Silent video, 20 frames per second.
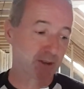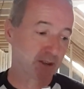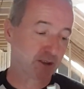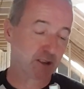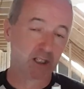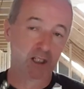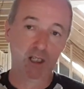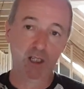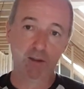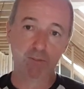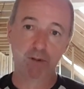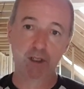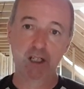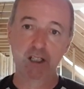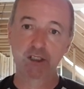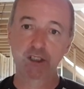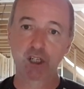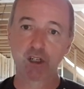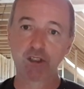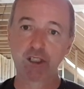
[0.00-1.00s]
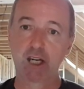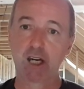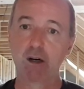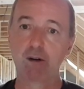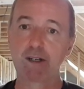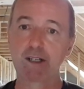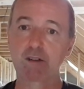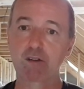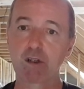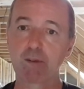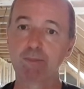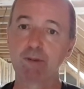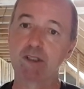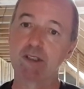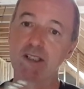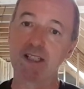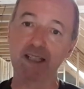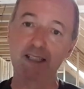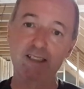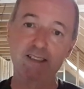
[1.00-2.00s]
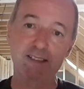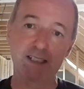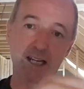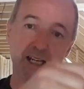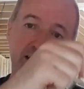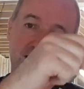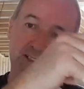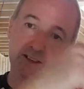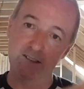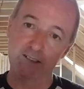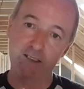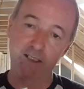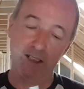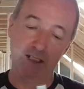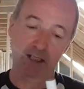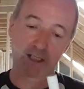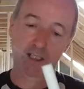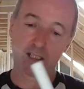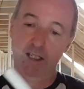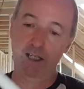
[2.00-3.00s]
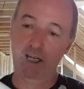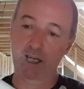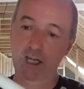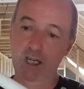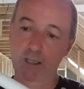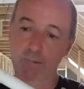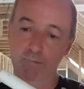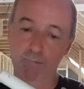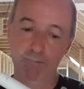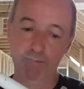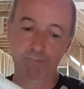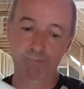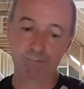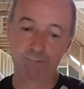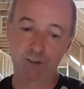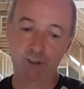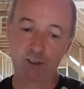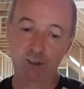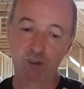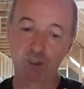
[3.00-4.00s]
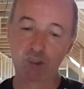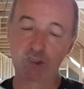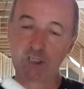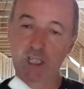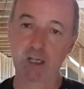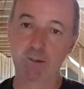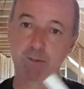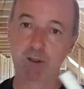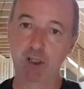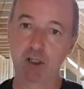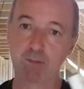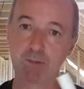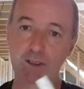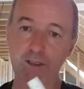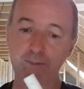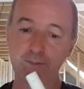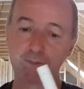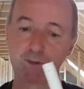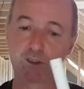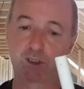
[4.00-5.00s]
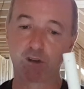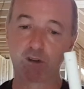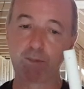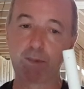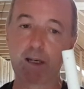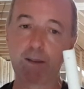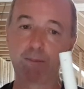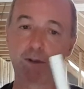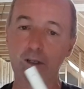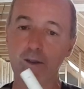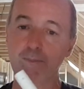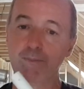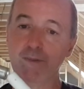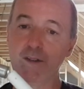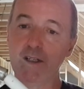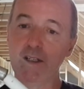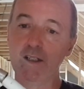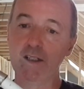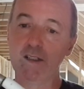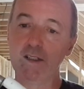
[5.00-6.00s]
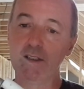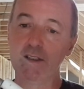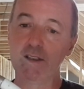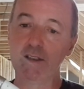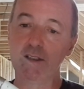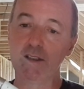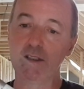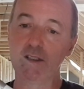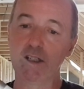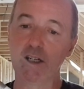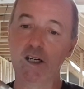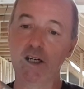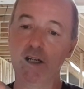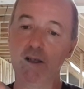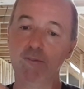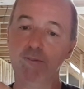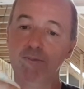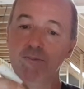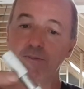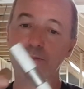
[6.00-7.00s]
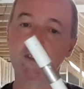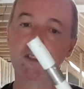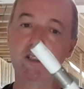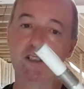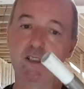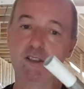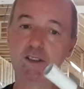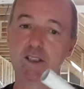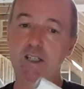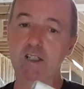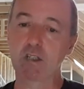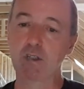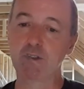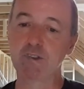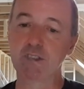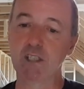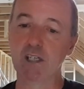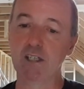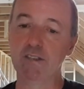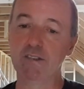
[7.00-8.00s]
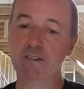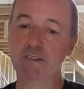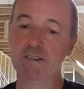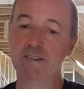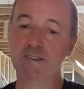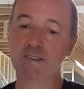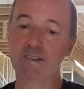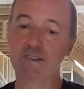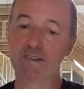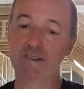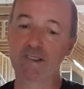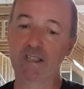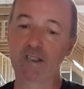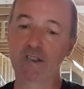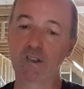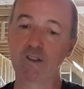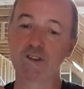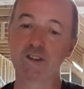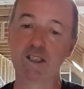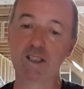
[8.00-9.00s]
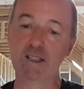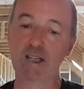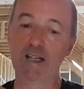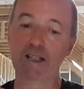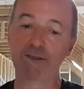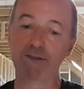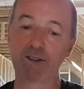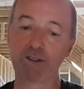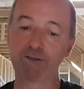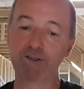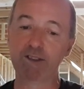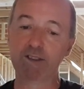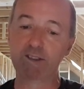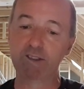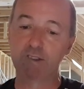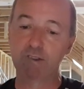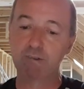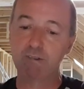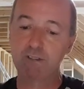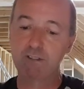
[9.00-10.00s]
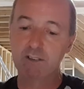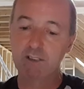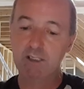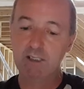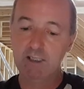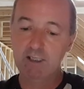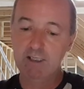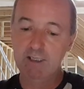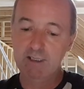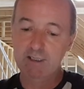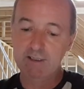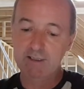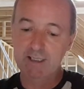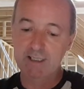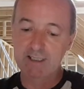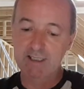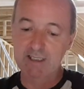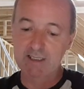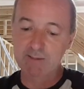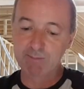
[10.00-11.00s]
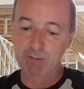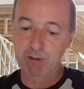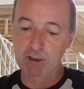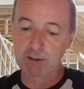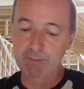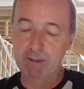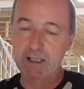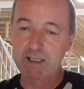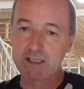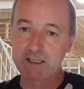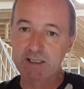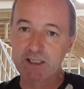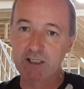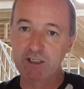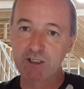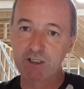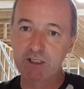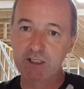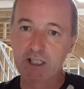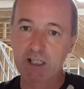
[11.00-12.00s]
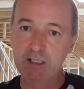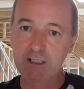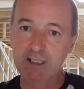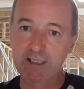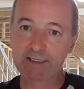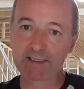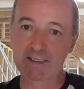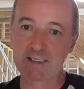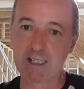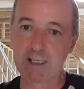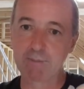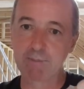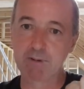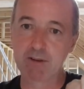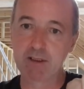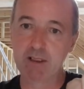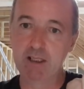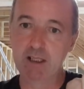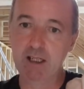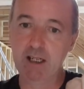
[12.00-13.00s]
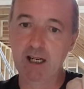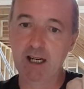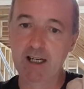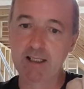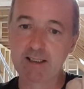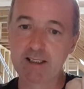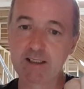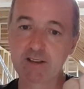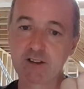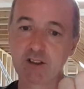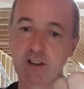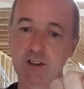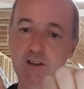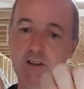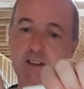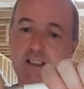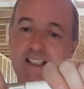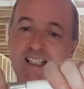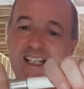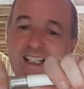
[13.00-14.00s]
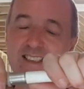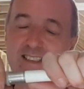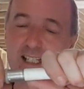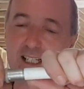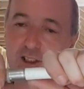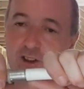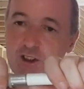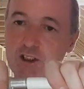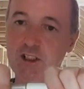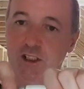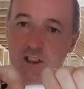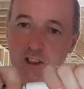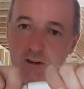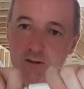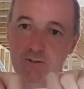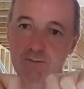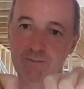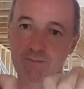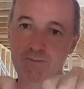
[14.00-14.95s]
it, but I'll show you how I crimp it in a second, just down below me. So remember, that goes on, that goes in, and if you're fit to do it, that gets pulled back in there. You could hear that snap, and that's on. Essentially though,